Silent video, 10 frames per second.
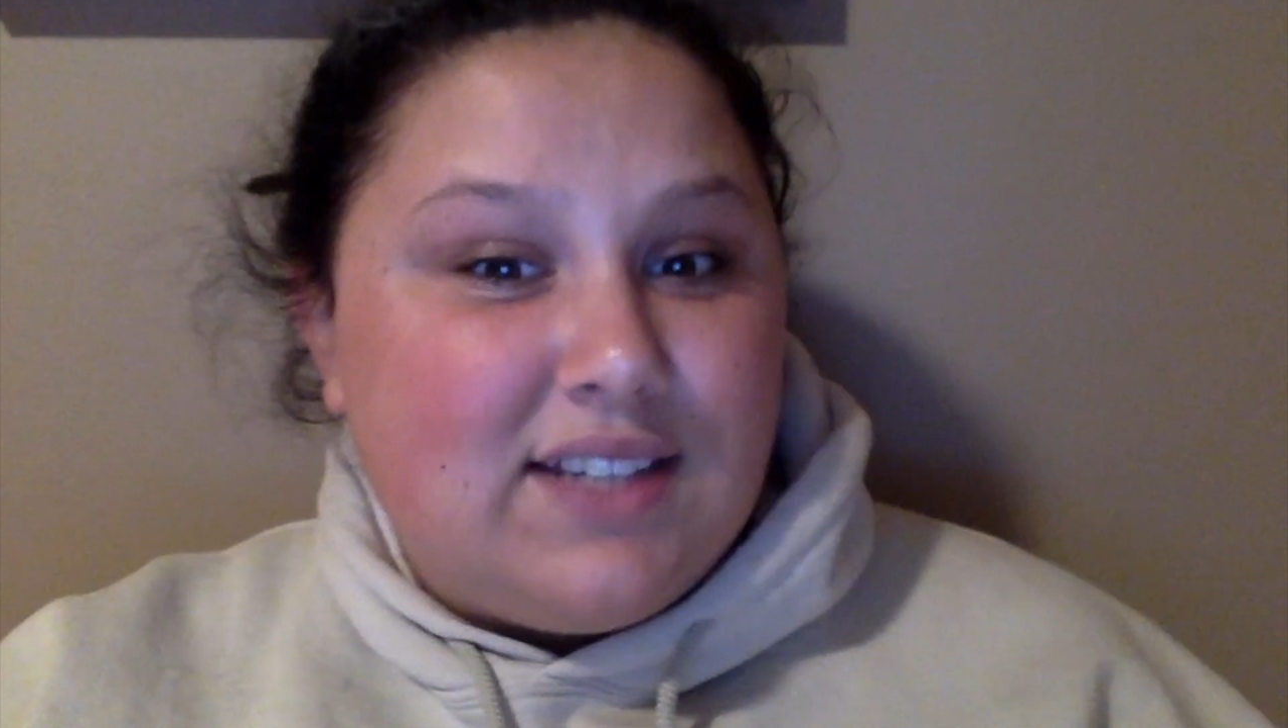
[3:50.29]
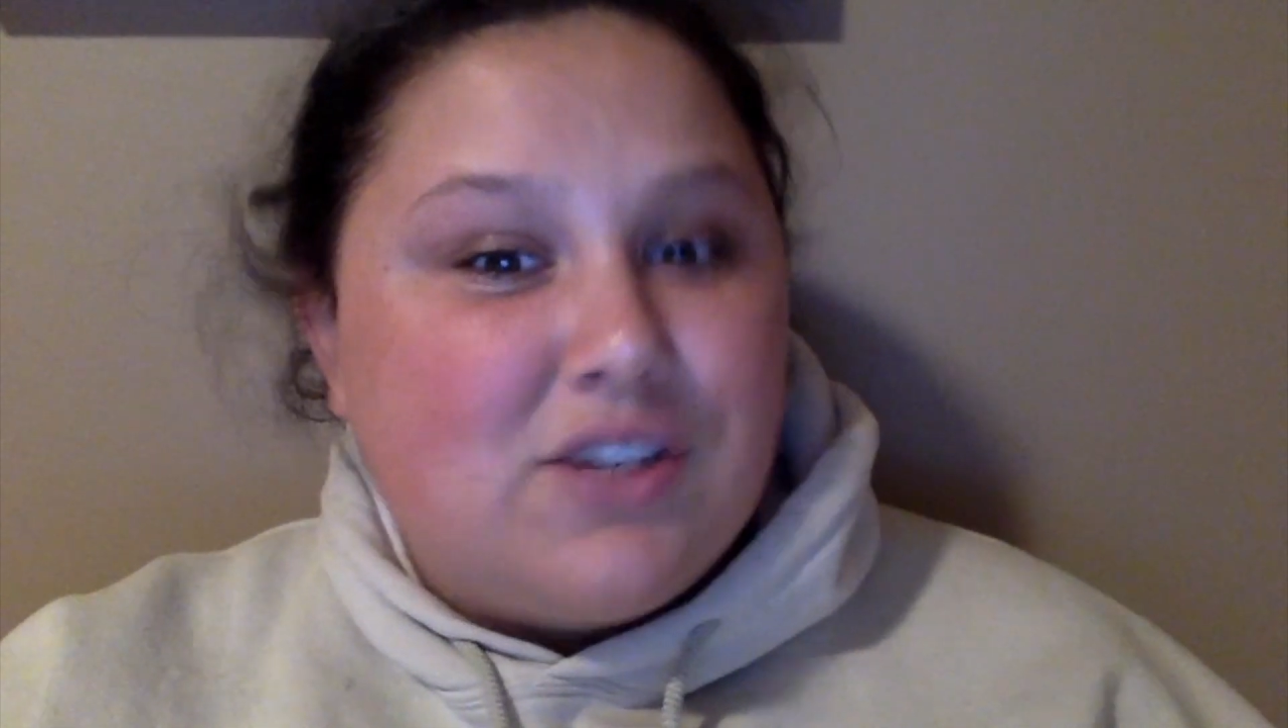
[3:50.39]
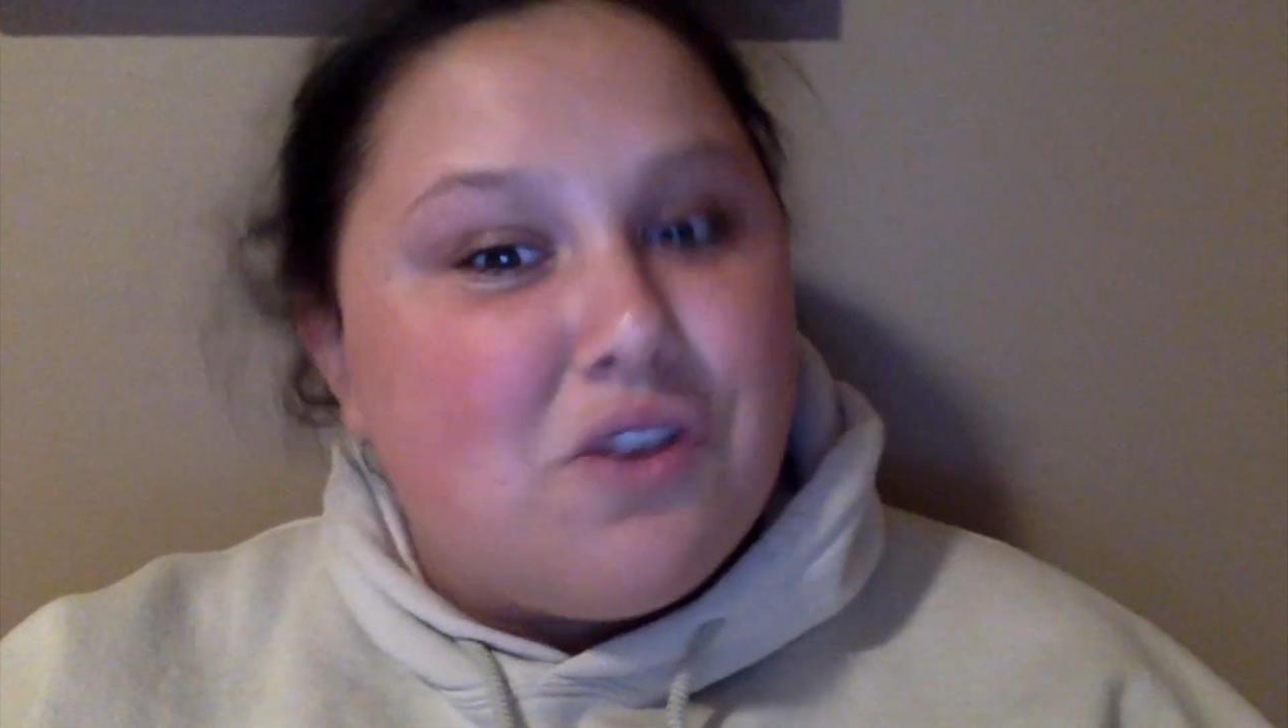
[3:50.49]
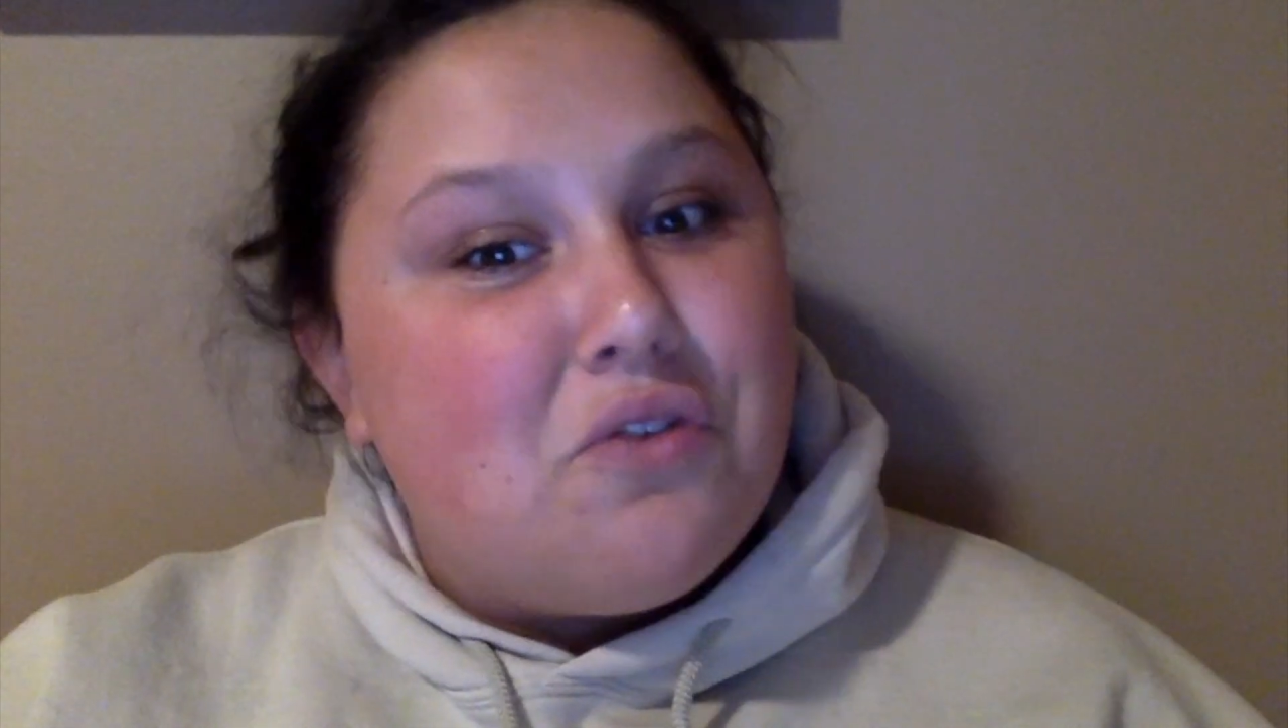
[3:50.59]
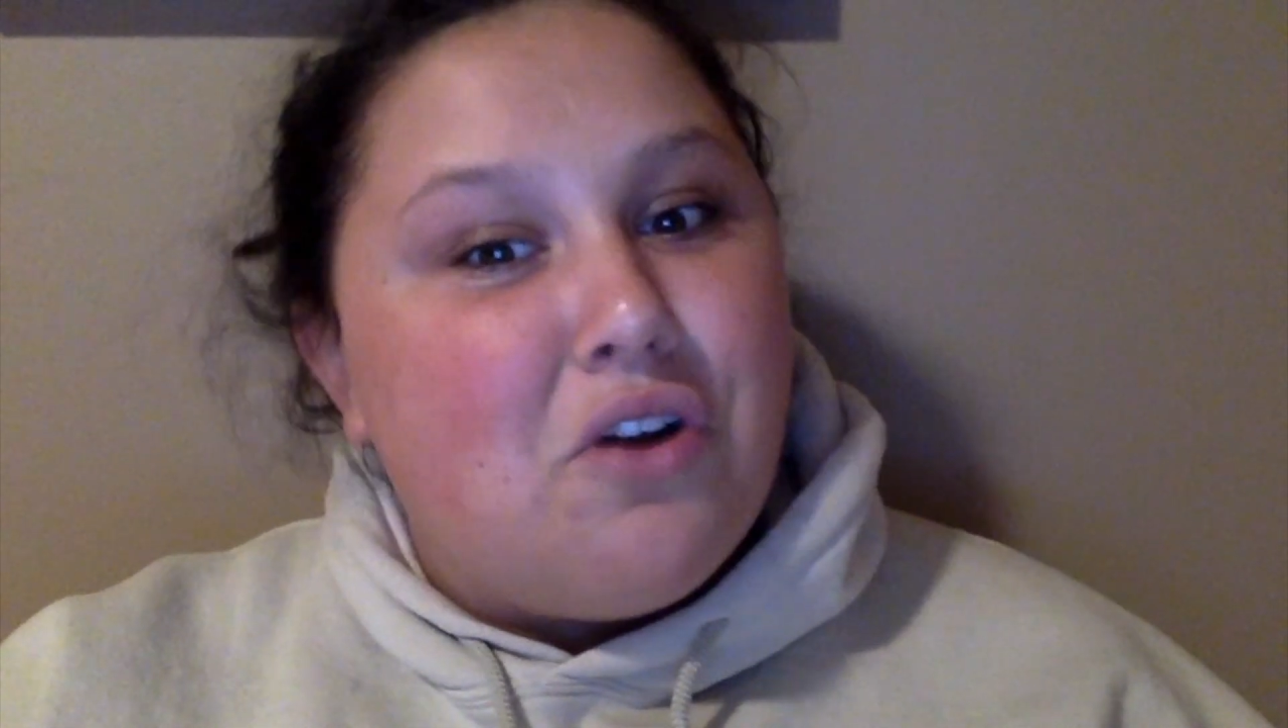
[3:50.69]
I
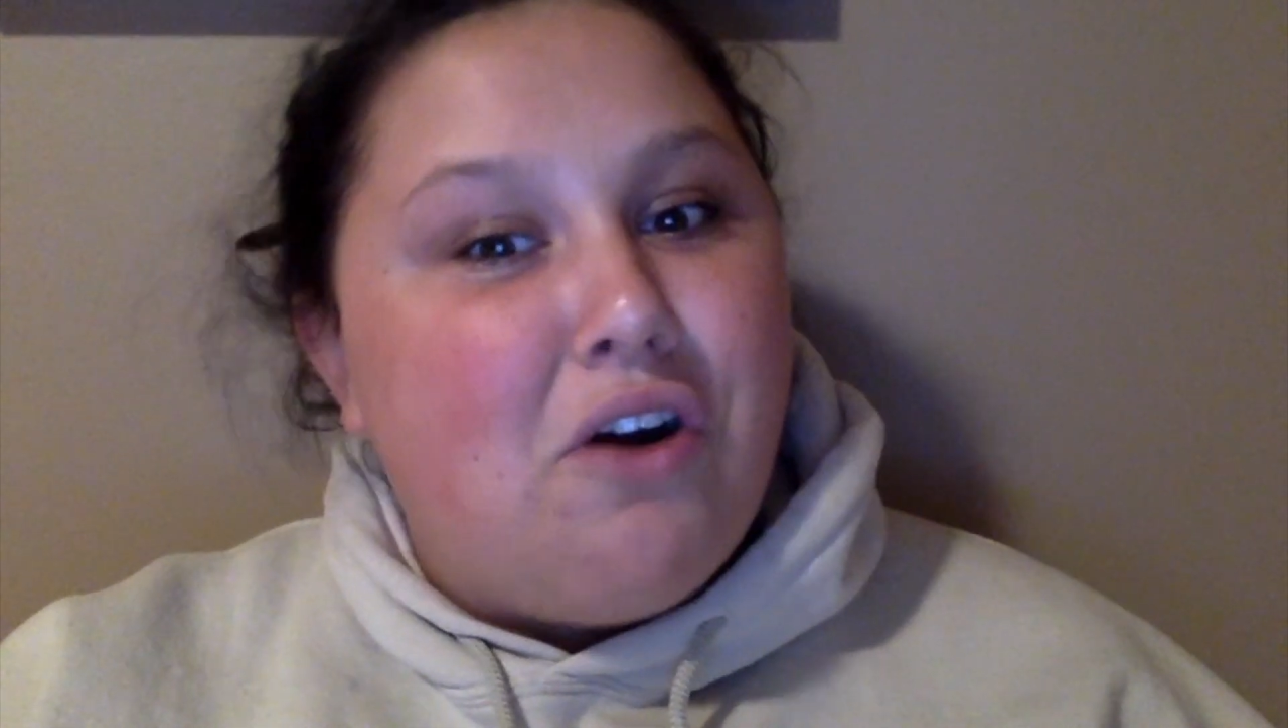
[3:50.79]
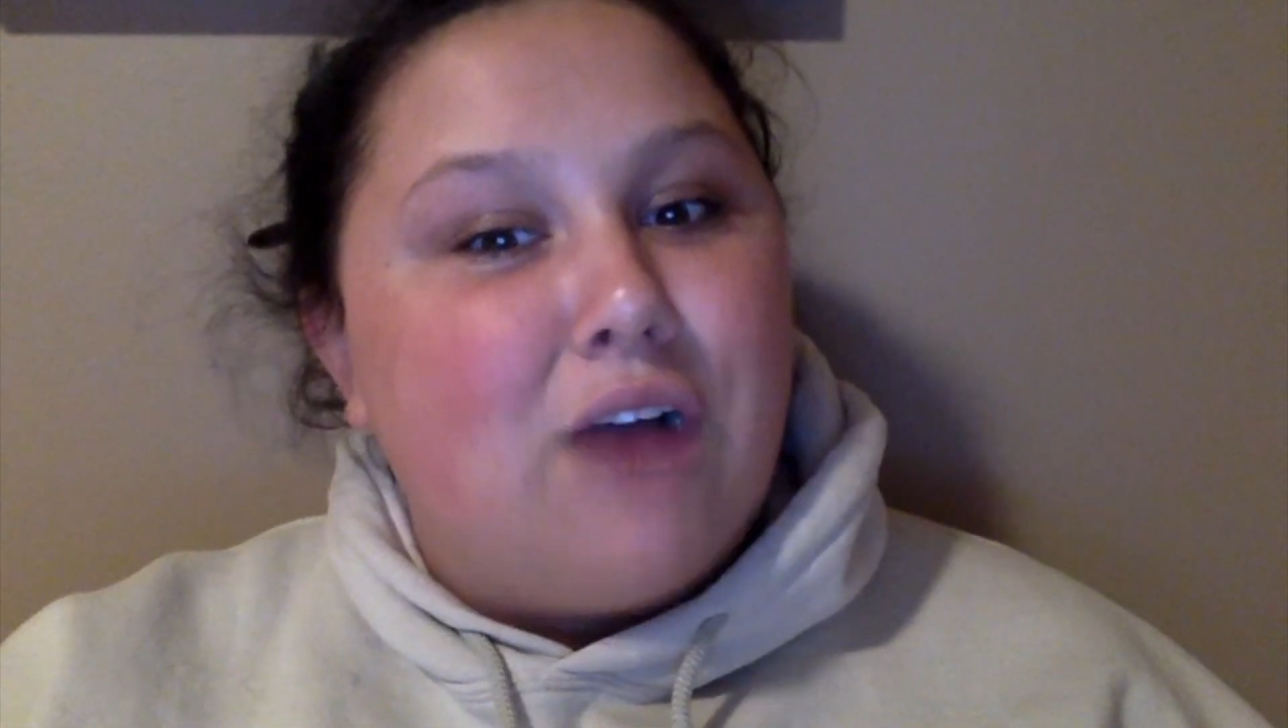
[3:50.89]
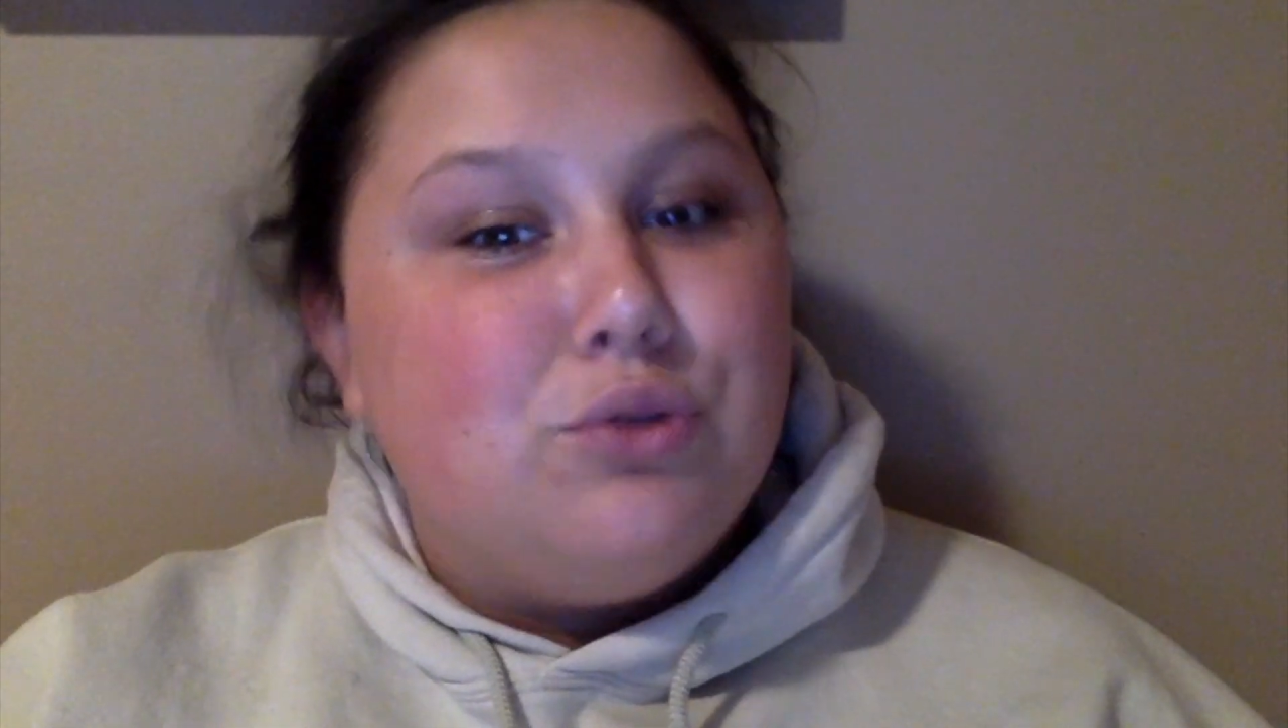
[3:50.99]
don't know how